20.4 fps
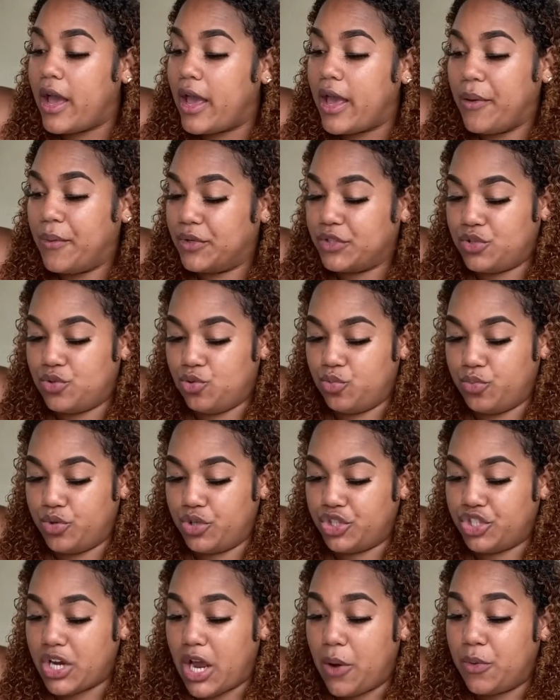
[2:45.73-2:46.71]
it was too
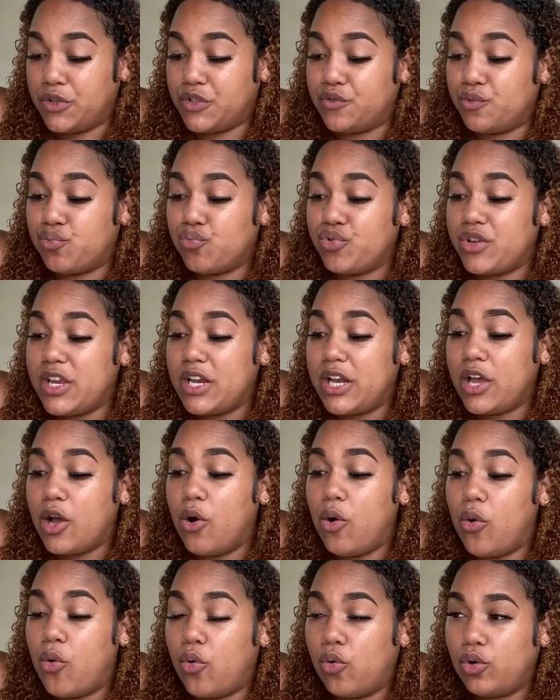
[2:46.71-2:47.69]
much. I was really
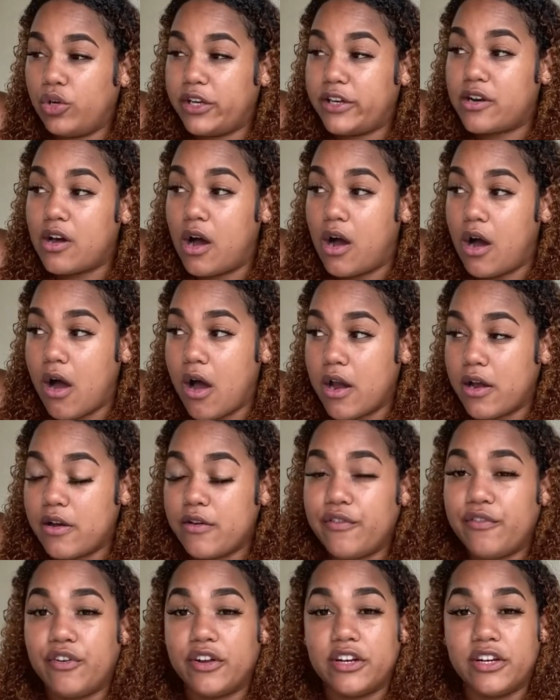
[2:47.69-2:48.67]
holding on
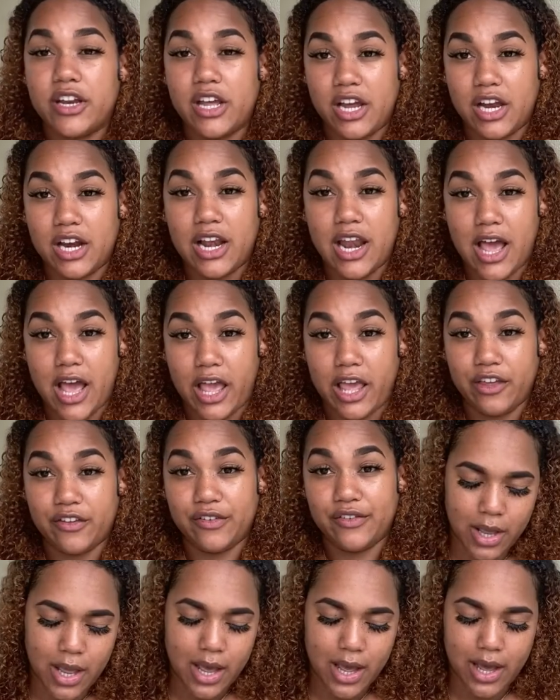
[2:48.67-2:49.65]
for dear life,
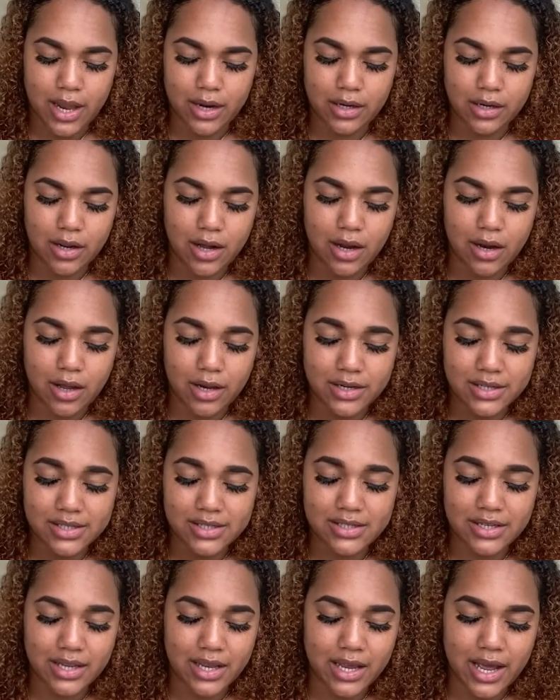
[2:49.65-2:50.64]
and in all
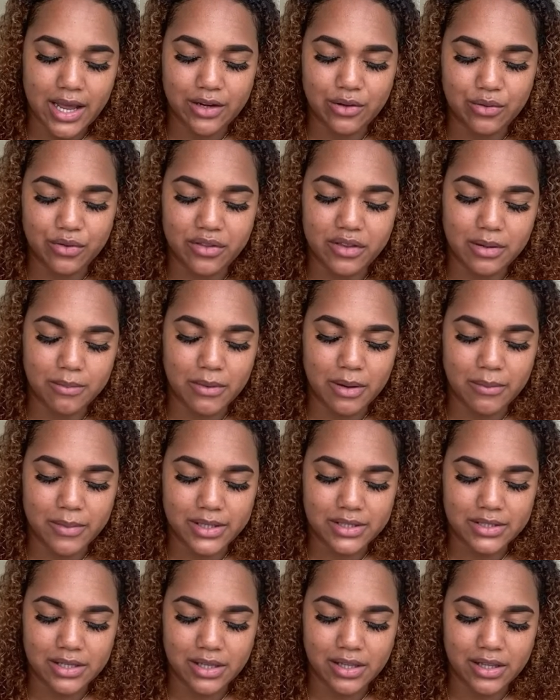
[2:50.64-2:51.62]
honesty, I don't think my
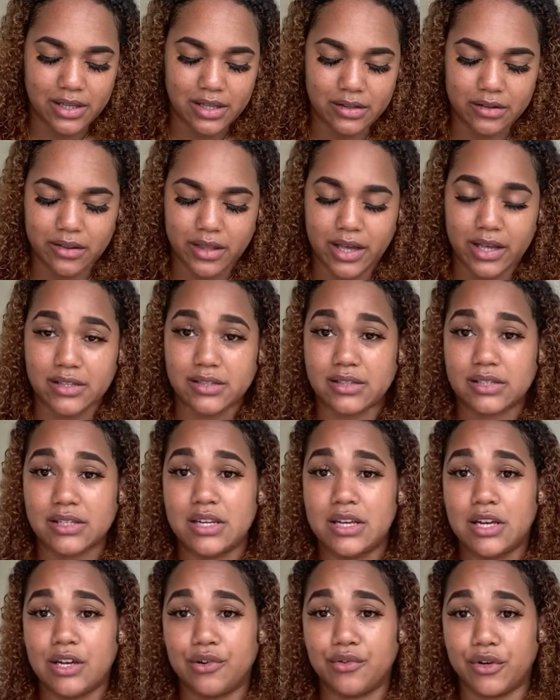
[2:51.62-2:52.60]
mental health has
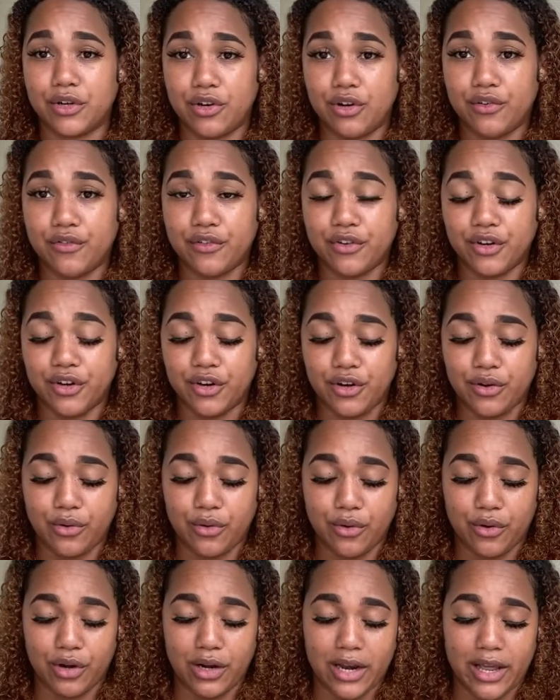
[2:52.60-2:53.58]
recovered
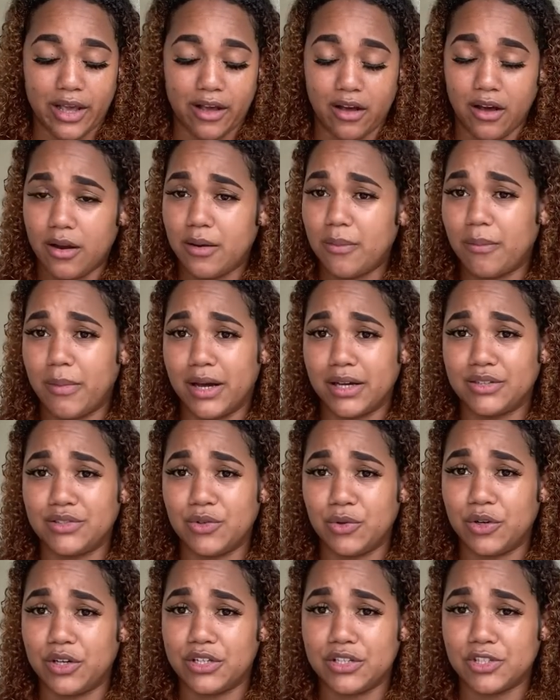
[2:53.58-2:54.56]
or like gotten back
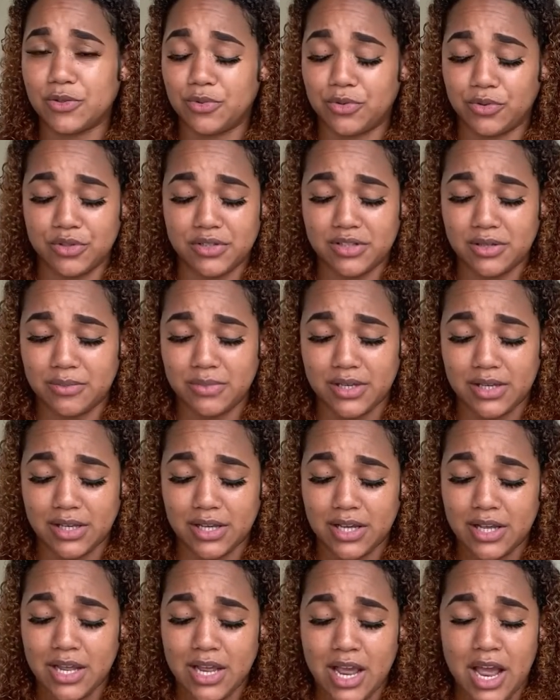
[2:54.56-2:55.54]
to where it's supposed to be.
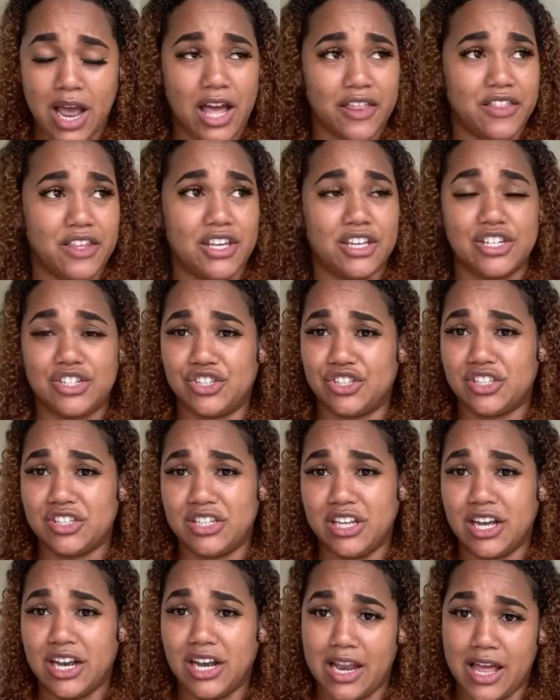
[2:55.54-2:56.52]
I think it just
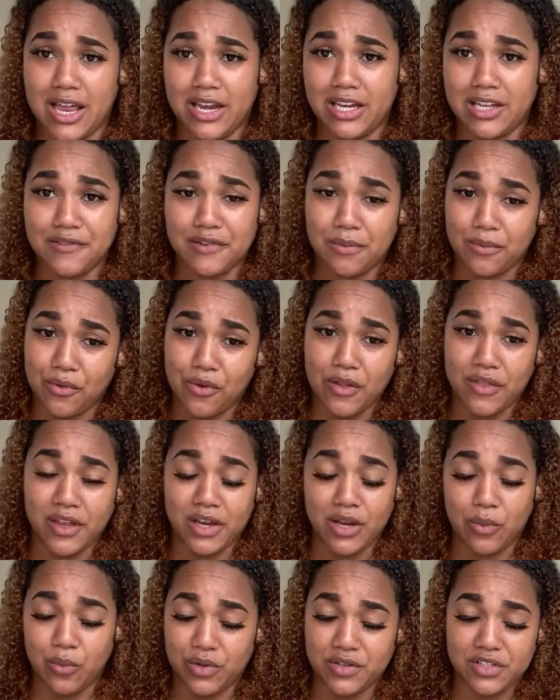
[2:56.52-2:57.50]
declined even more than
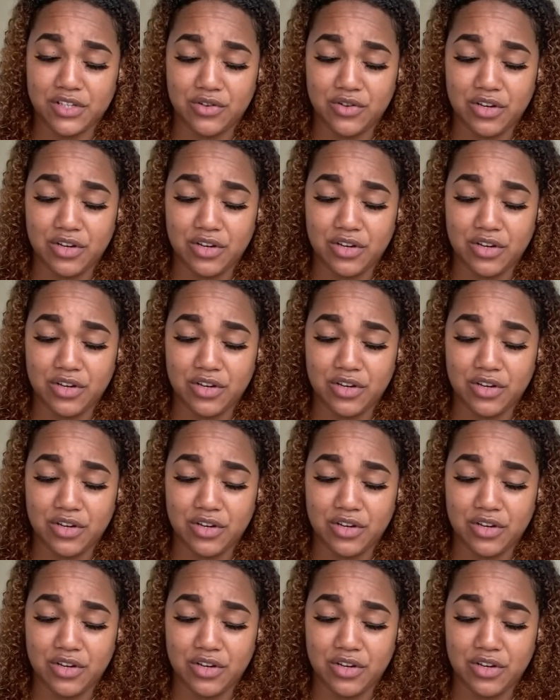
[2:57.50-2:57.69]
it was in